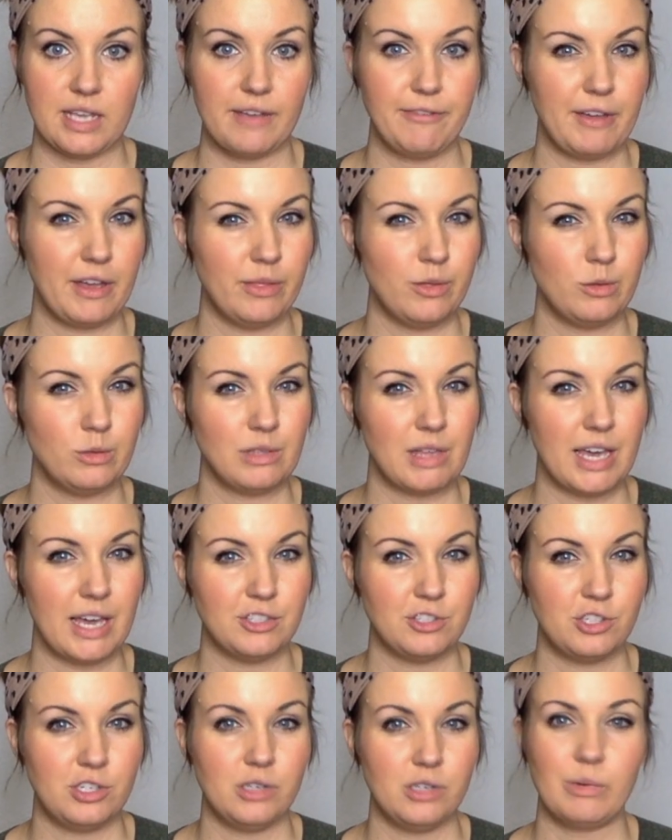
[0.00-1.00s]
I found those
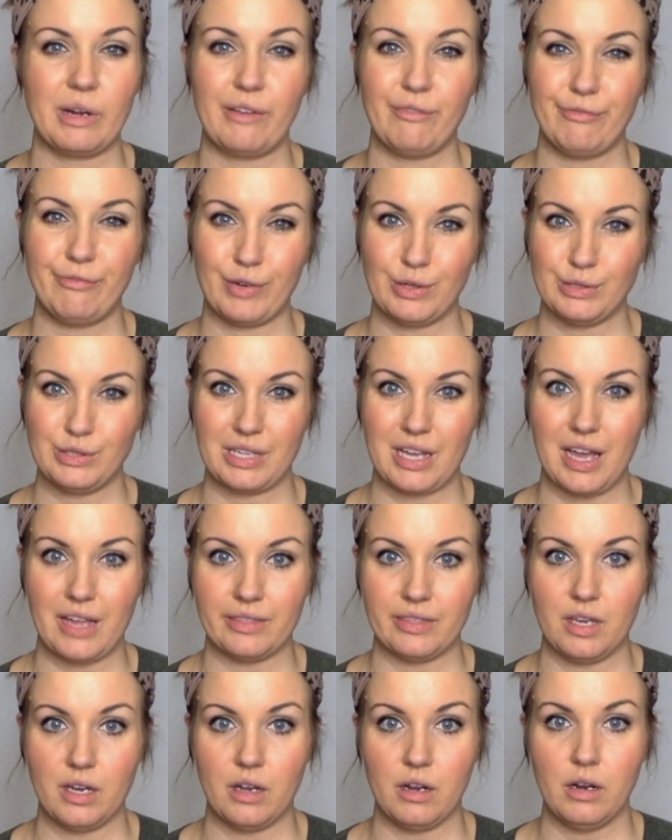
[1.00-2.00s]
last year when I first
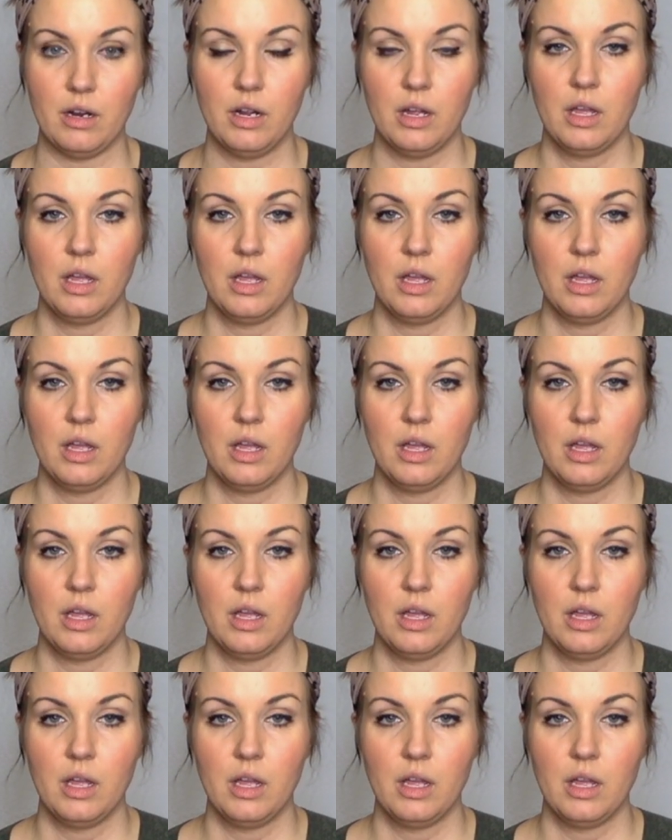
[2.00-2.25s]
got there,